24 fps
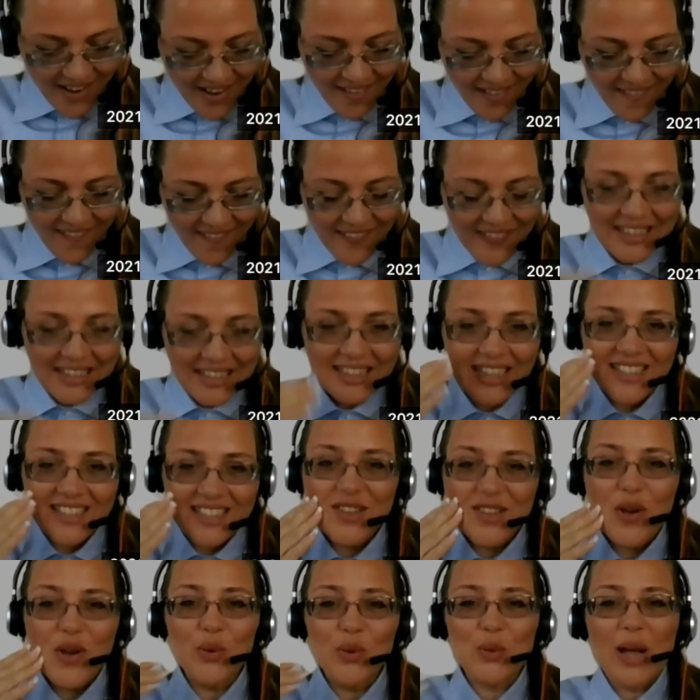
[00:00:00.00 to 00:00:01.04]
All right,
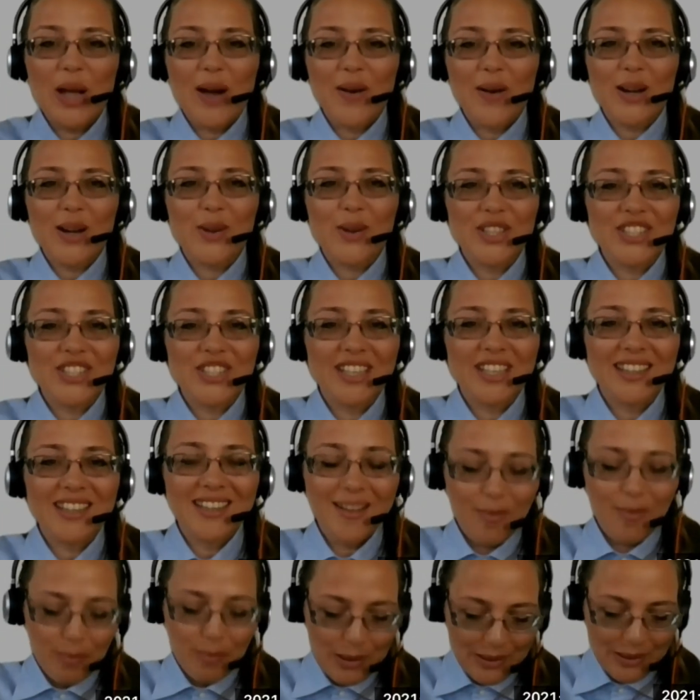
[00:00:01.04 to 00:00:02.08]
let's go to our question
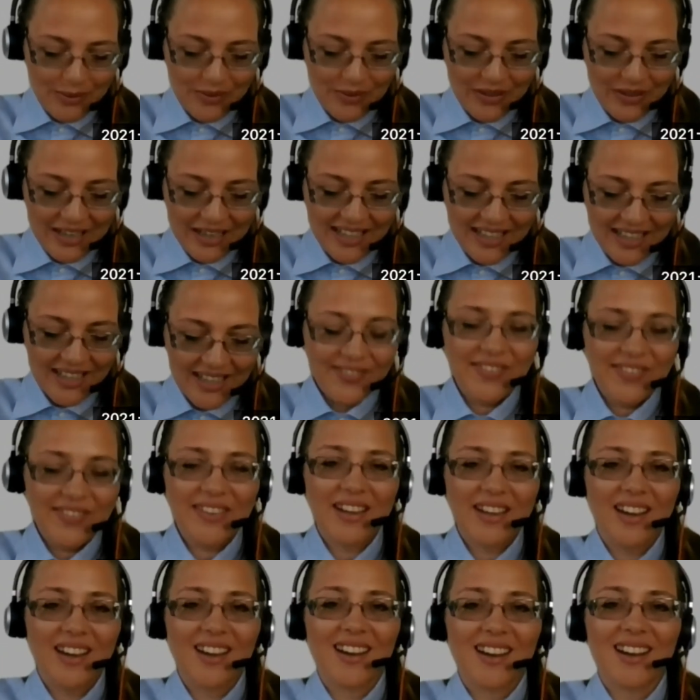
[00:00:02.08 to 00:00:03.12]
number five
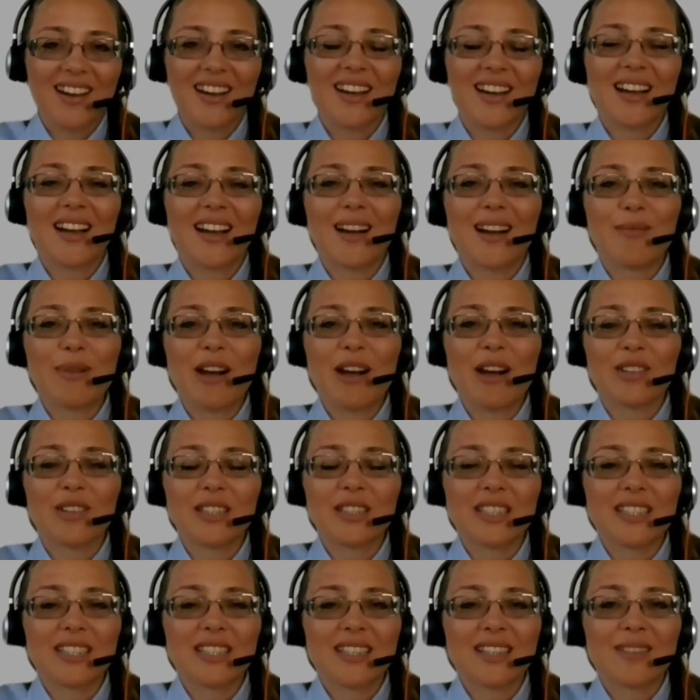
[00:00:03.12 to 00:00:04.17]
uh, about
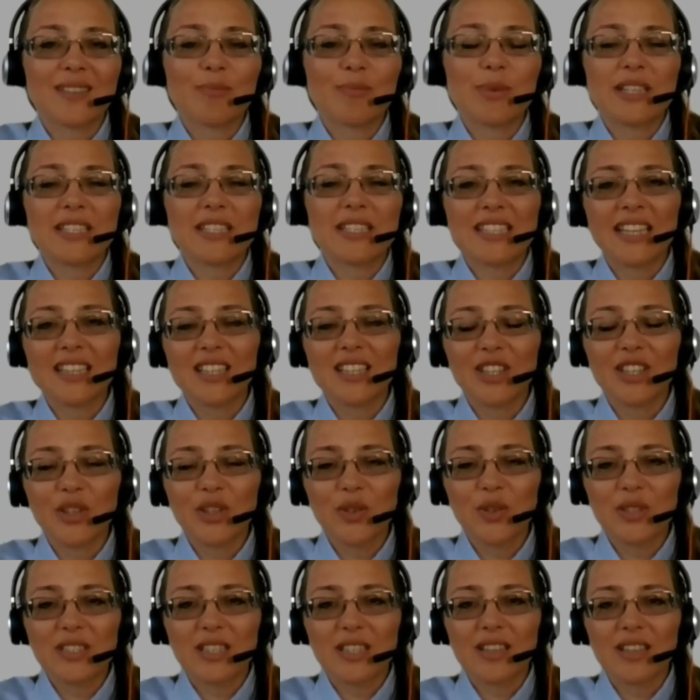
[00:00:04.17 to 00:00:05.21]
uh, presenting
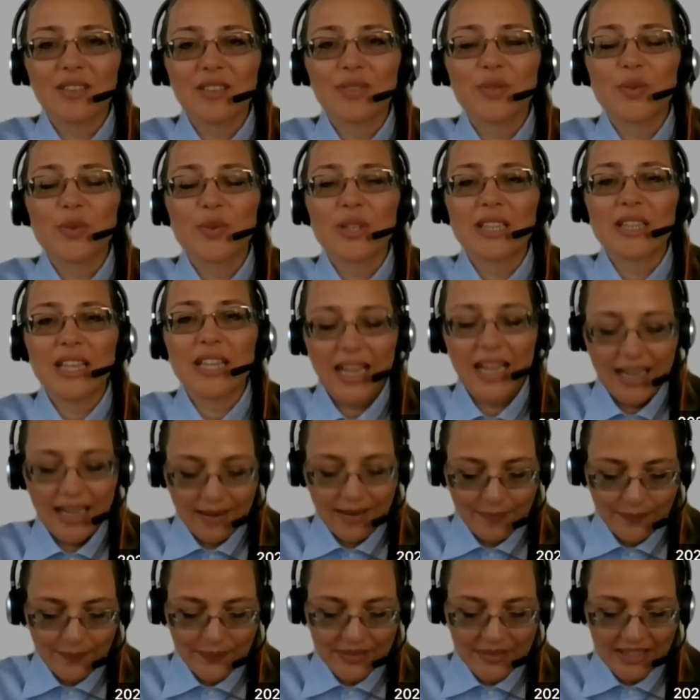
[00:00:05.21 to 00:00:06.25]
yourself with
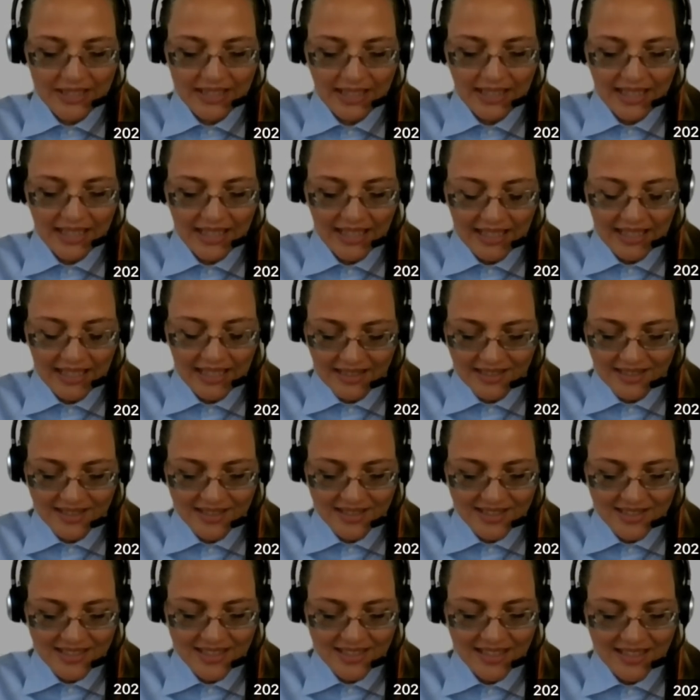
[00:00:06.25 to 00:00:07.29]
empty
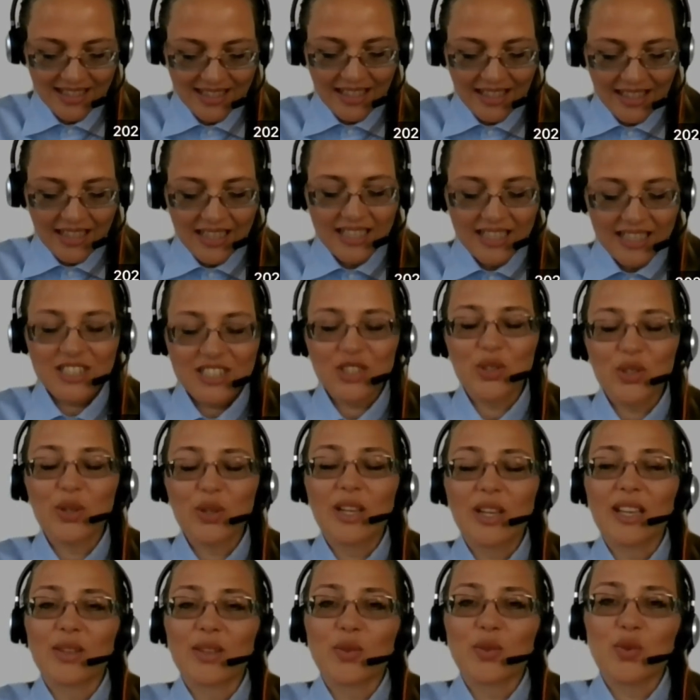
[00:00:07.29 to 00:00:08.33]
hands is it
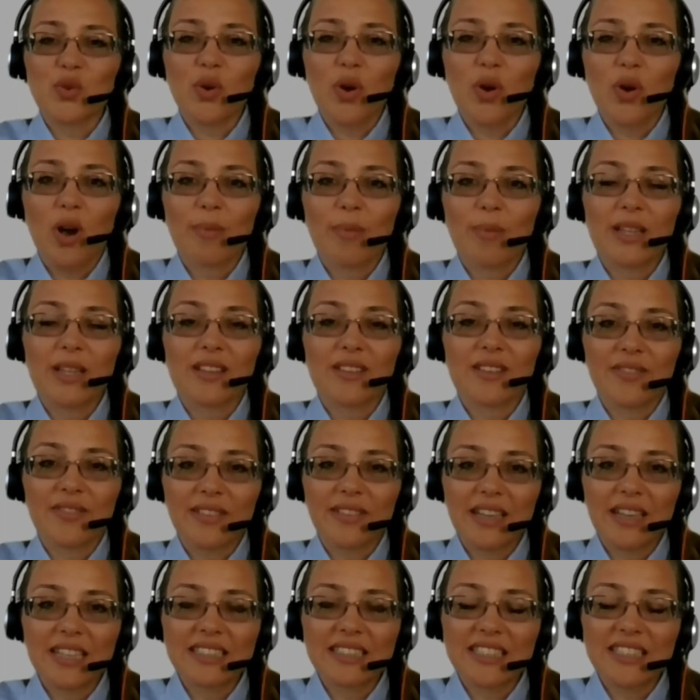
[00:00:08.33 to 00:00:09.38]
okay to show up in a
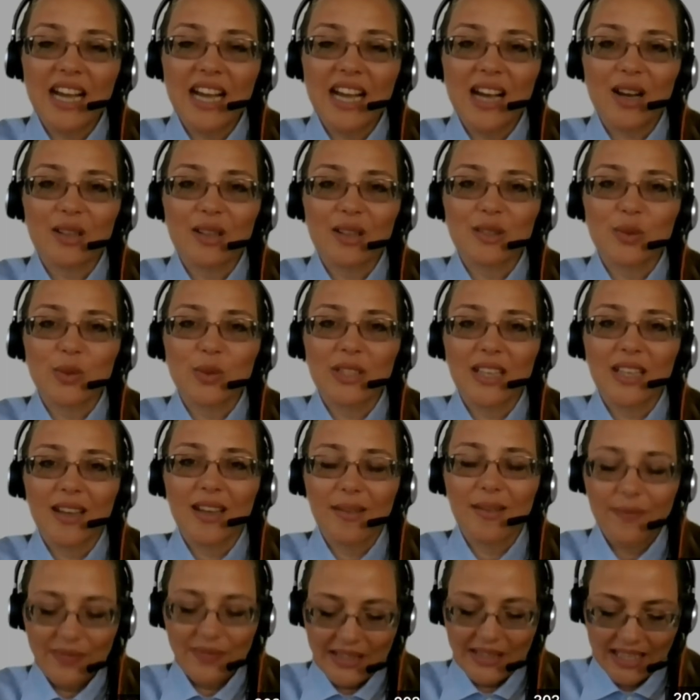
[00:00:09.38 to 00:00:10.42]
friend's house with
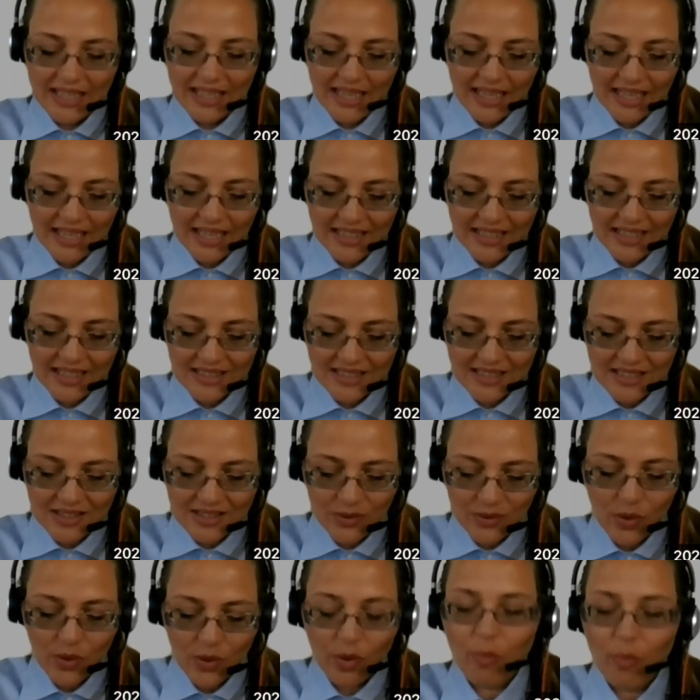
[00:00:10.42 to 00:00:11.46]
empty
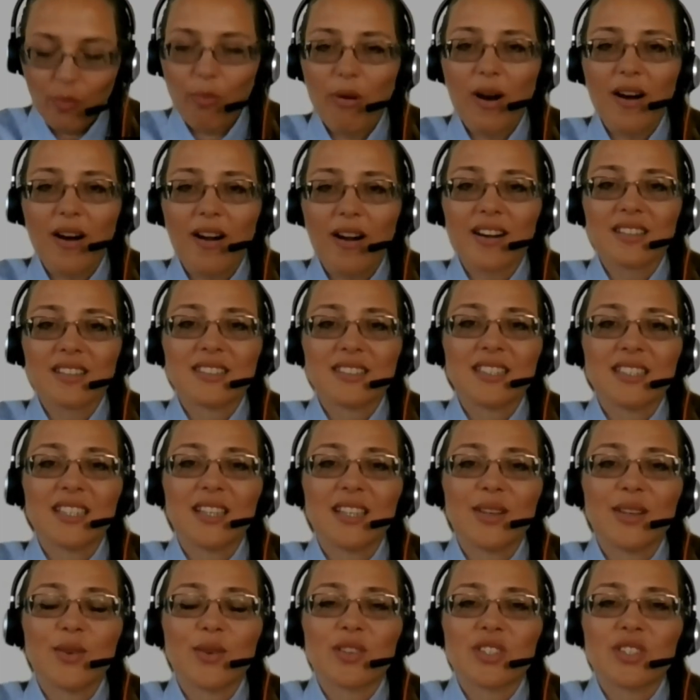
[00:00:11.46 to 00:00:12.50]
hands or
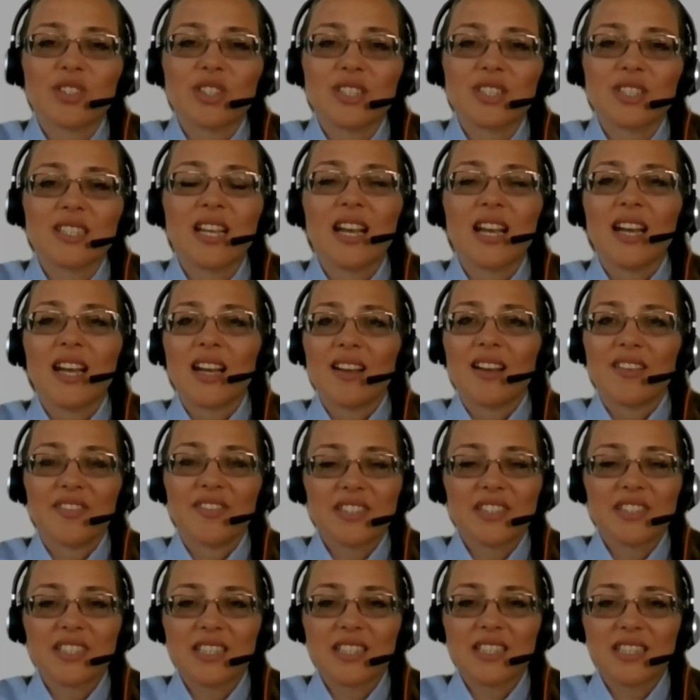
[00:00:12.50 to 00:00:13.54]
party or just
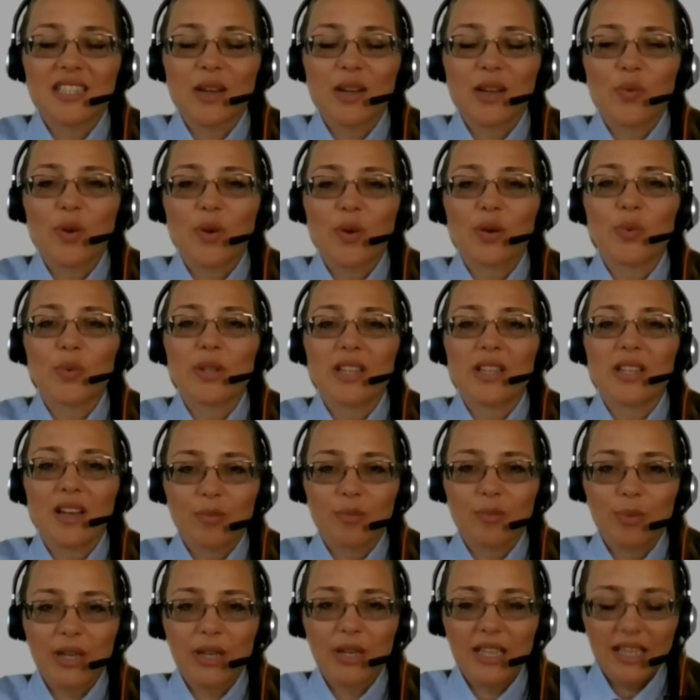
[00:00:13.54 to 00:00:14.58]
visit someone
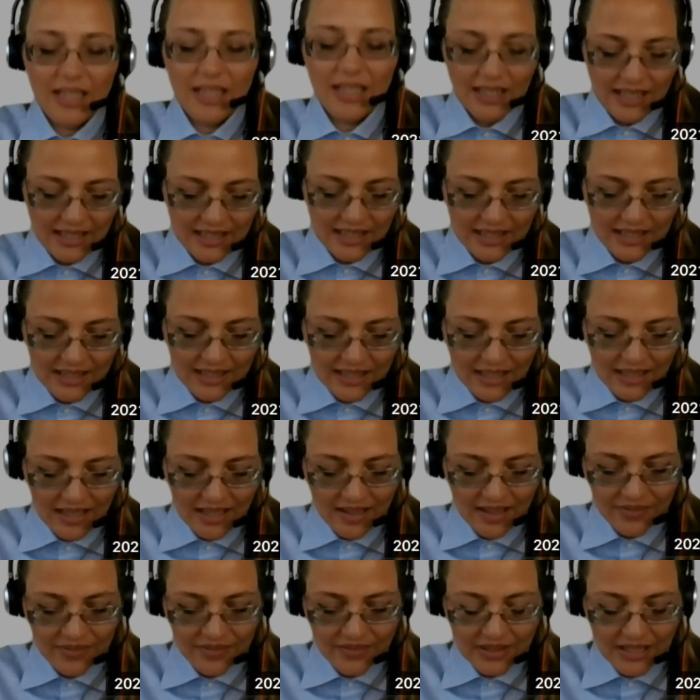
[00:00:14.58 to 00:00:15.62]
without bringing any
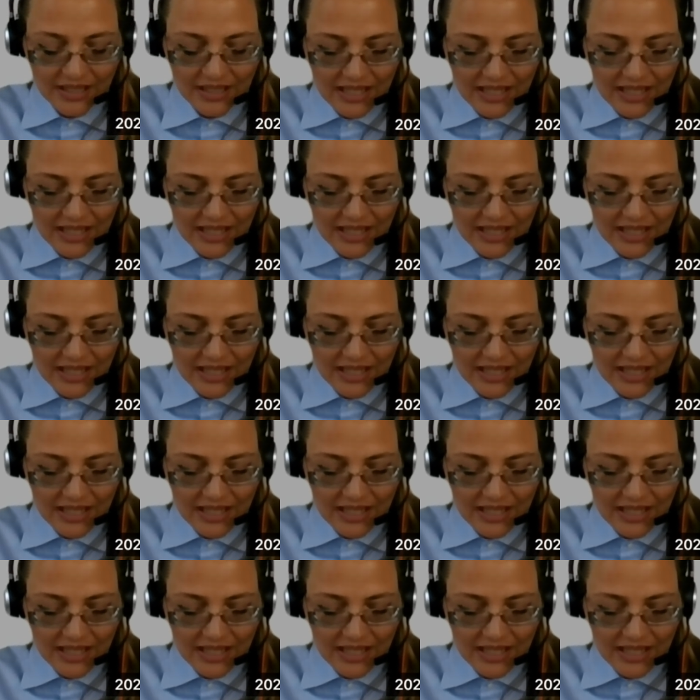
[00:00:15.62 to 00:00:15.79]
gift?